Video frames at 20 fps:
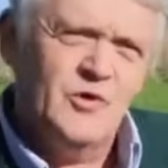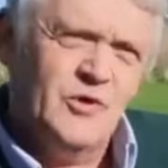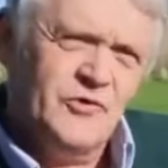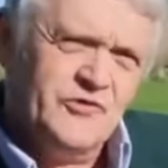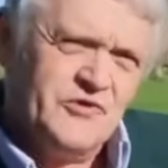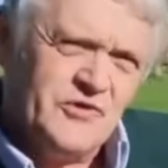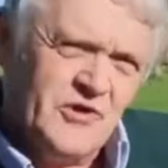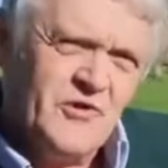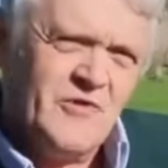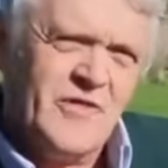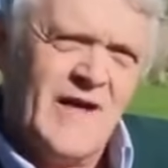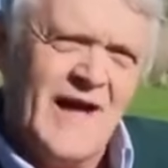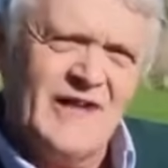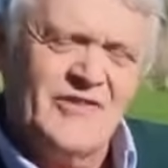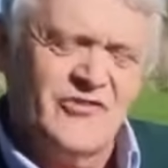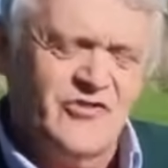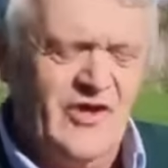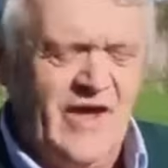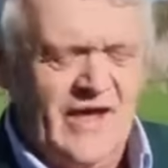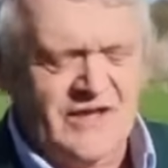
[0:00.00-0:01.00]
we'll do
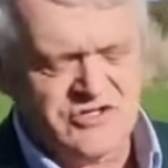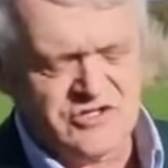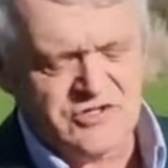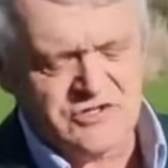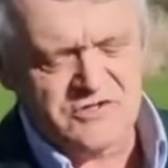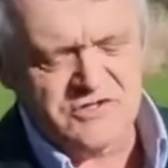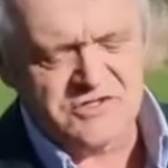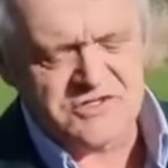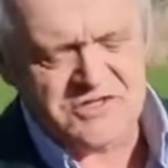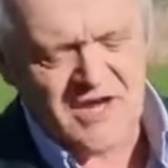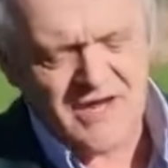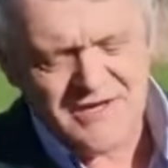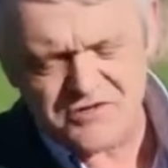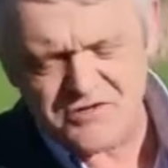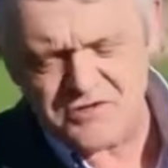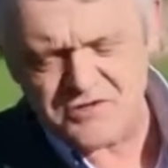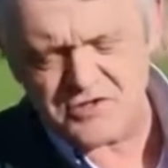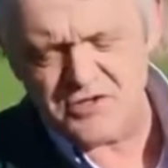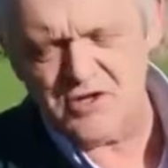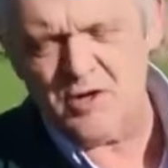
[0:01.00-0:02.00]
that test, and the
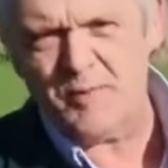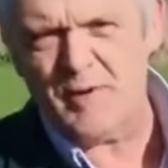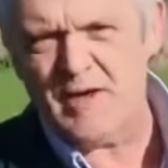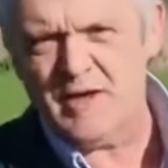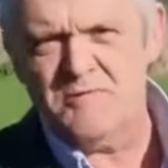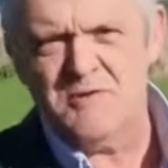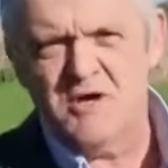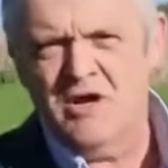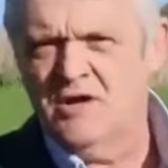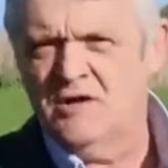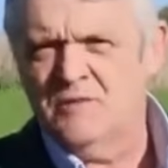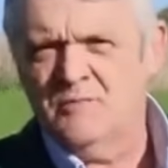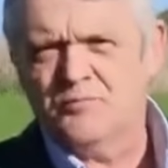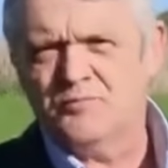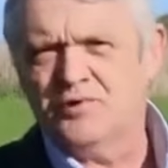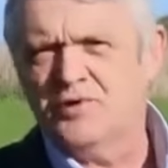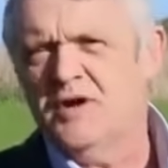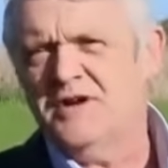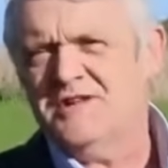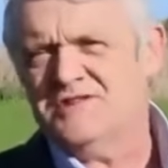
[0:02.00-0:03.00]
test is going to be
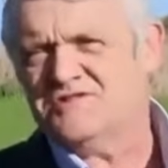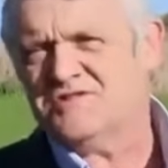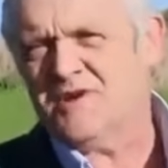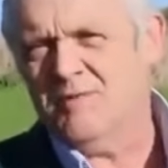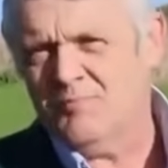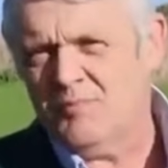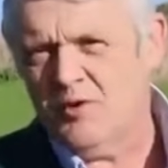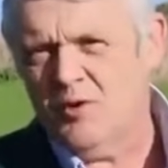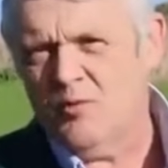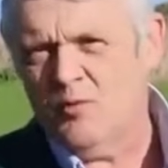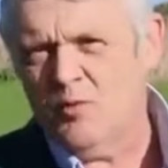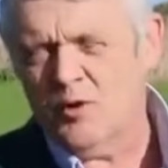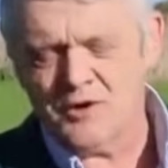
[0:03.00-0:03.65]
pretty simple.